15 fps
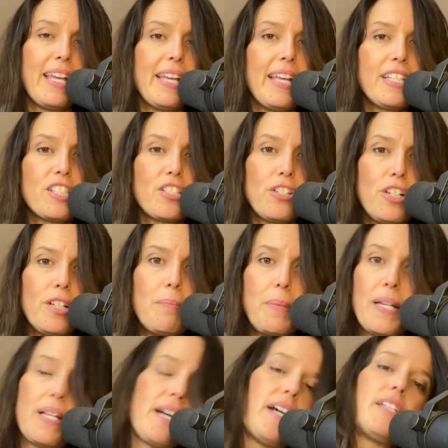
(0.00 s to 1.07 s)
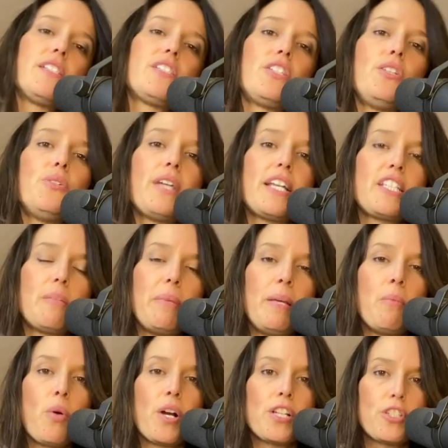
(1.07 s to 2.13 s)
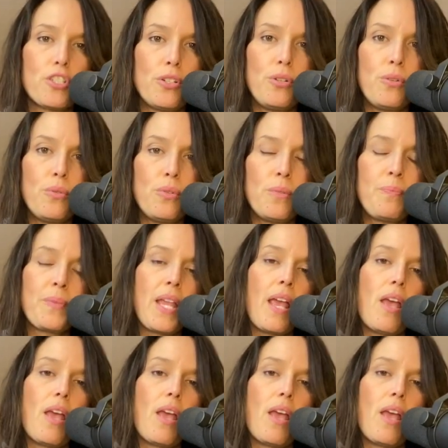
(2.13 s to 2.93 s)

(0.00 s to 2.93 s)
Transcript: It's good because you get to be more in tune